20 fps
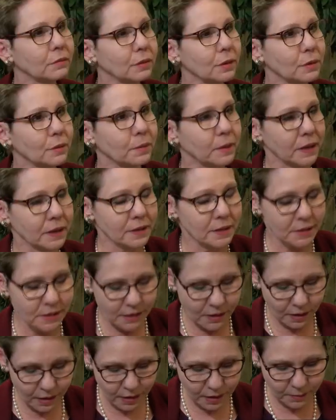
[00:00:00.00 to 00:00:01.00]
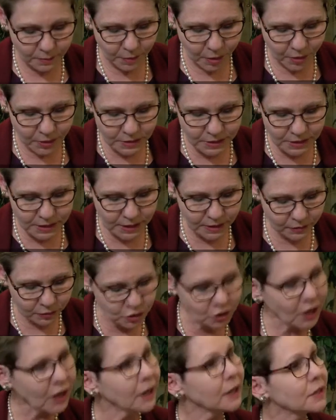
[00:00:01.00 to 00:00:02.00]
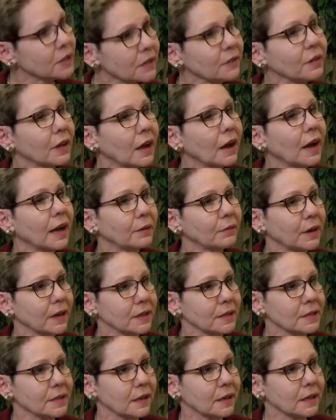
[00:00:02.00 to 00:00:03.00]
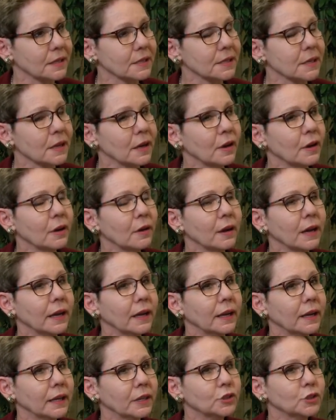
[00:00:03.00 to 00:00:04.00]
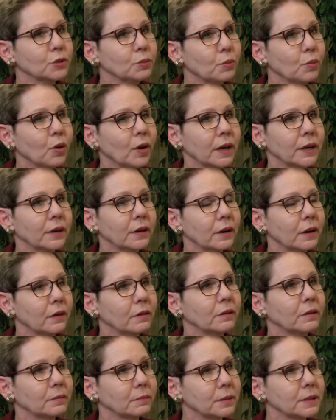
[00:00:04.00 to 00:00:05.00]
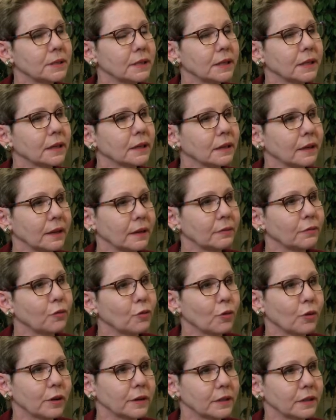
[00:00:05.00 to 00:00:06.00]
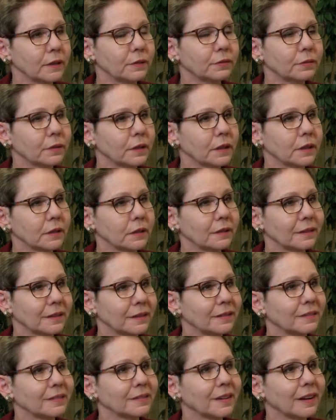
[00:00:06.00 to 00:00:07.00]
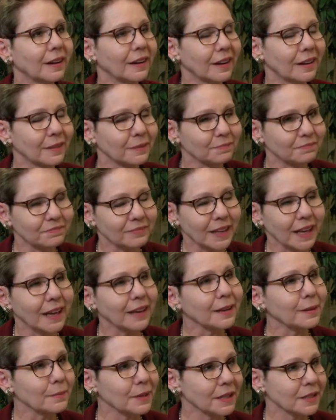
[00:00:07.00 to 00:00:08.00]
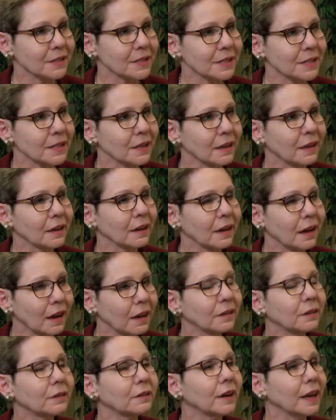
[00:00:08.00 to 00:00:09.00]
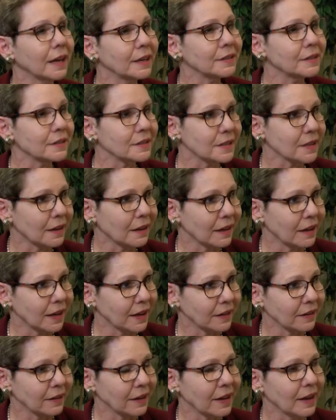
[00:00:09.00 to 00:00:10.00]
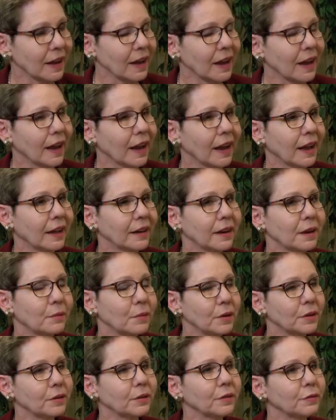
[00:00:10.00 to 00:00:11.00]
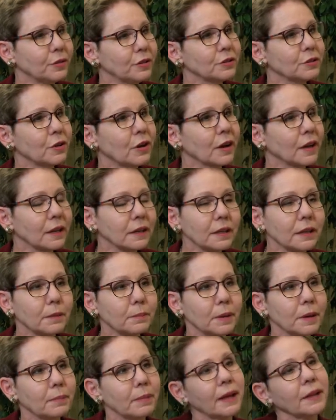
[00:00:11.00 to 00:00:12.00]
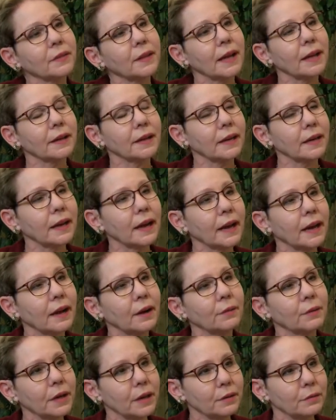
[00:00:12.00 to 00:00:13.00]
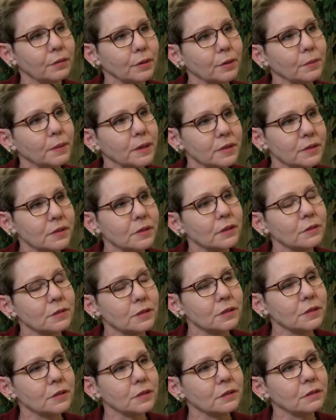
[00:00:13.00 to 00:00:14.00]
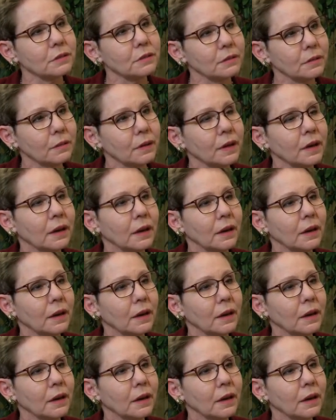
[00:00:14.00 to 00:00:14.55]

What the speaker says: Rubens, are giants of the high Renaissance, each one known particularly for different elements, color and design. And I wonder if you talk a little bit about that and how in Rubens those two